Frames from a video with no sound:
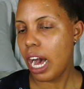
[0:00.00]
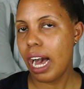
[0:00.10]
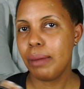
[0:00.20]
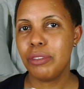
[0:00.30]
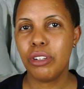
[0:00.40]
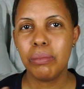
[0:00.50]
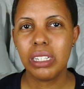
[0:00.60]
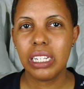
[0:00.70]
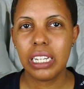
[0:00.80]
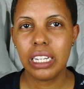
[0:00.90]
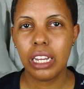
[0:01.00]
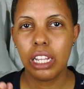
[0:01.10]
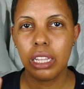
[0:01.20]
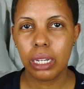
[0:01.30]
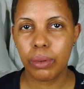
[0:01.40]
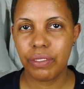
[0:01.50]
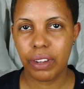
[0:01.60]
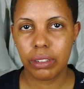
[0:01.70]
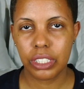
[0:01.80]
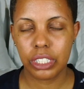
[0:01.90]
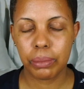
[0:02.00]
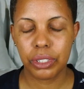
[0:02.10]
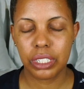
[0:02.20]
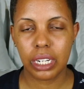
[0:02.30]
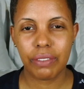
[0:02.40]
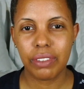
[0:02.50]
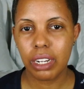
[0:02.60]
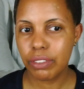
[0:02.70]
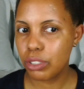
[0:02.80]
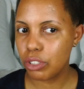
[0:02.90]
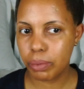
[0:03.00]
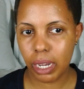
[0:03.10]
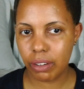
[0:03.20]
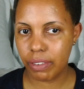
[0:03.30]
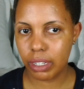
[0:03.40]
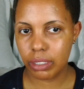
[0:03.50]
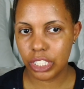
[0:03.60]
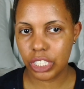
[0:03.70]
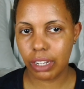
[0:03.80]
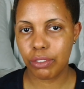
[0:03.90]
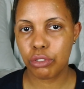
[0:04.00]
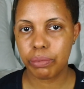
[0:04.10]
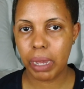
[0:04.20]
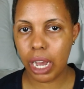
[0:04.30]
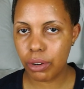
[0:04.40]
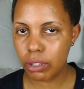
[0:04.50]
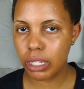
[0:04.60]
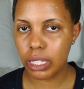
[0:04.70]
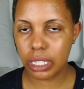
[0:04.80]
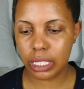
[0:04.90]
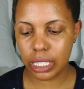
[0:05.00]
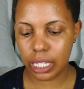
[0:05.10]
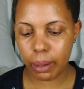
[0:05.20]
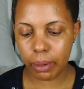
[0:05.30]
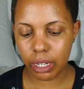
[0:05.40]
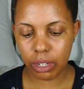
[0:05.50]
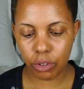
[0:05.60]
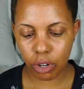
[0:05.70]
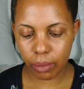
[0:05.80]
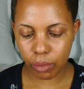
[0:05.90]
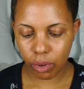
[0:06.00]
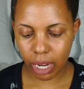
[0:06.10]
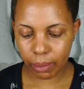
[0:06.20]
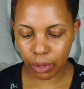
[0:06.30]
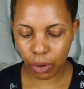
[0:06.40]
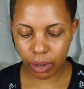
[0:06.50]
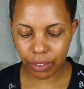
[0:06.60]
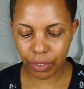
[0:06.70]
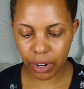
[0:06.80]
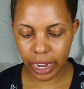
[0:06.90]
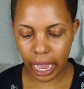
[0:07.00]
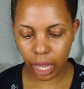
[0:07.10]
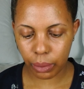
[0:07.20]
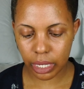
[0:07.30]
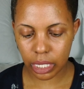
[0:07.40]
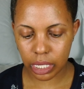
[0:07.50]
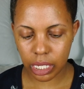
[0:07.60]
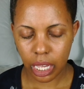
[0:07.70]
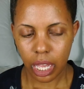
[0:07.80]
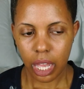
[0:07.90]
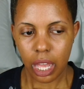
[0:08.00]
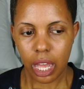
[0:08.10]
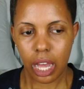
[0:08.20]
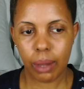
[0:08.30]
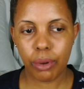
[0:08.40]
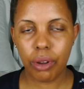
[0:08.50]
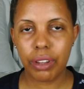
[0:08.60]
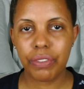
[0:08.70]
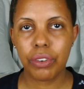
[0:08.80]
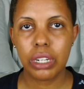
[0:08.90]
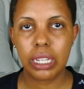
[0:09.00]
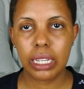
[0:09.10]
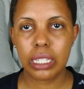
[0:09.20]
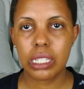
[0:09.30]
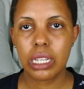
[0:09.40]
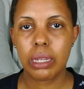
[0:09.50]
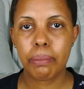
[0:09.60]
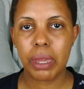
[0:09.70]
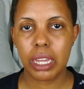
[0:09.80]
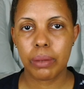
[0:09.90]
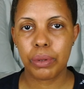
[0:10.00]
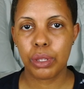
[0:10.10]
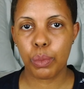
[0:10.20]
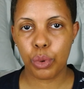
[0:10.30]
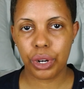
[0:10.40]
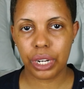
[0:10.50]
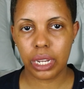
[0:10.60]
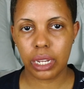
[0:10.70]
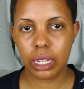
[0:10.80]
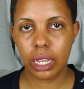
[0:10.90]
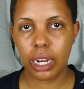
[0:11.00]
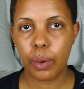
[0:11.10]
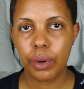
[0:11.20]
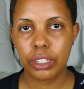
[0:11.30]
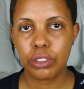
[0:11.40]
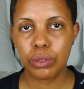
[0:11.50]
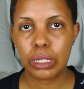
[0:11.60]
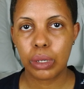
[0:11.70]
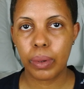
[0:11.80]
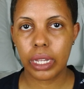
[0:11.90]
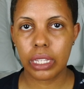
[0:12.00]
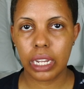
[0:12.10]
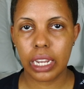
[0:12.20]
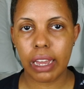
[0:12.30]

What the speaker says: I'm normally a liquid foundation person. I've never used powder foundation. I've used powder and things to set, but what I'm going for now is I'm going for easy makeup in the morning, and I want to do it quickly.